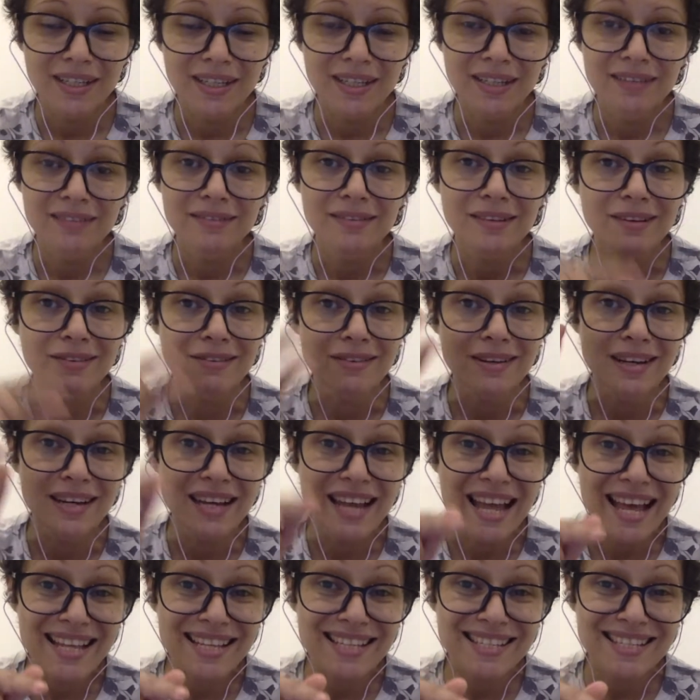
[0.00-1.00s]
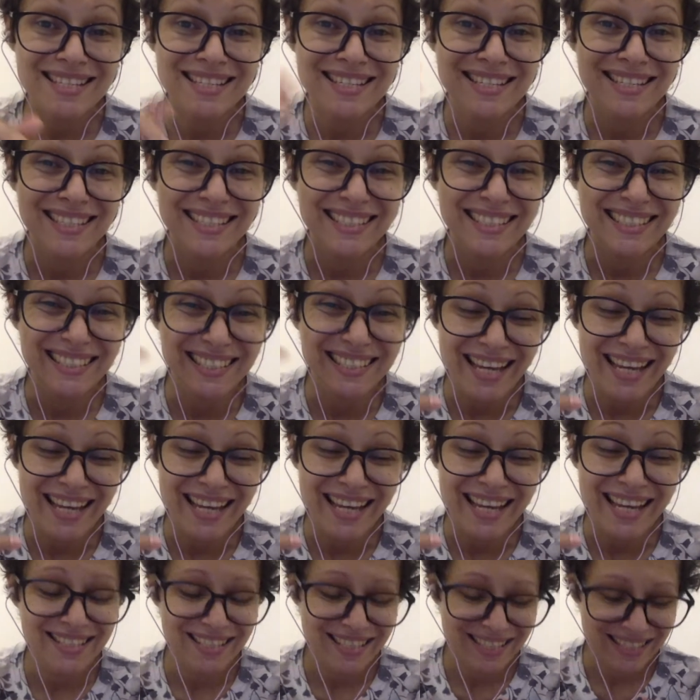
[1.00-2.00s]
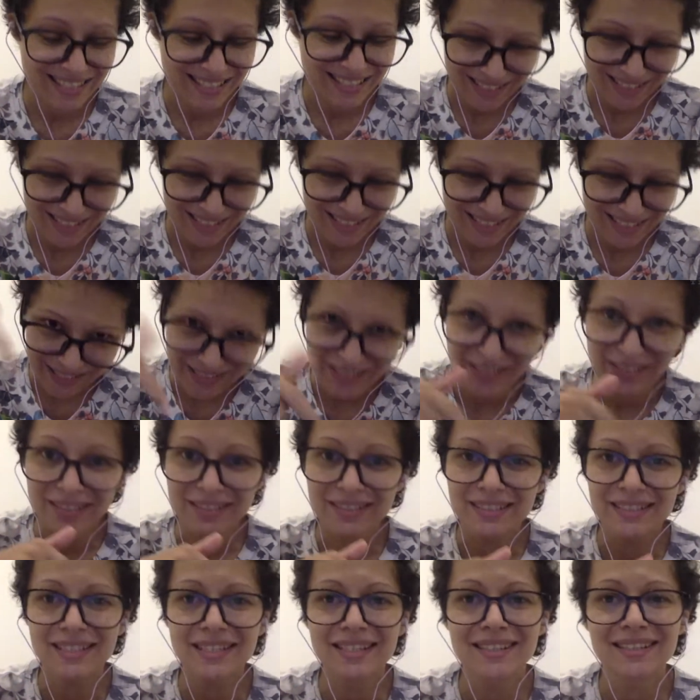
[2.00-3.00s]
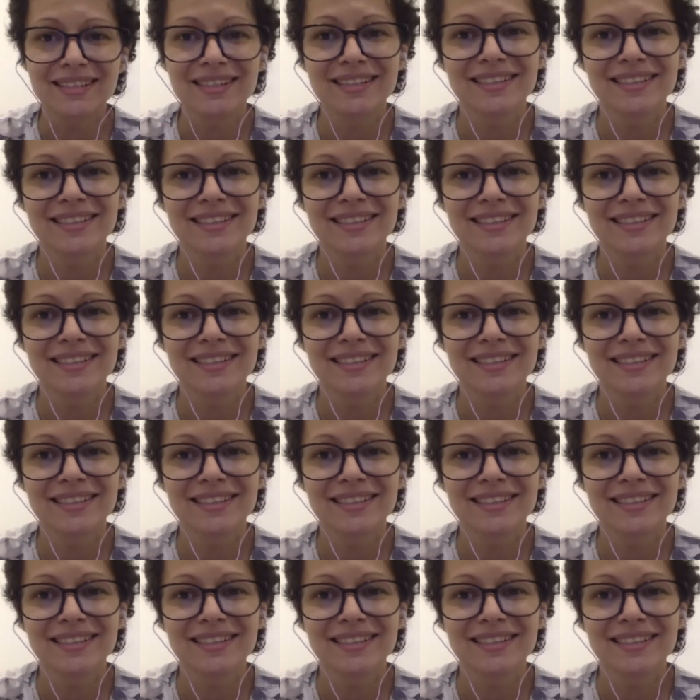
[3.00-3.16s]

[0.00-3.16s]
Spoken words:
Now let's get started.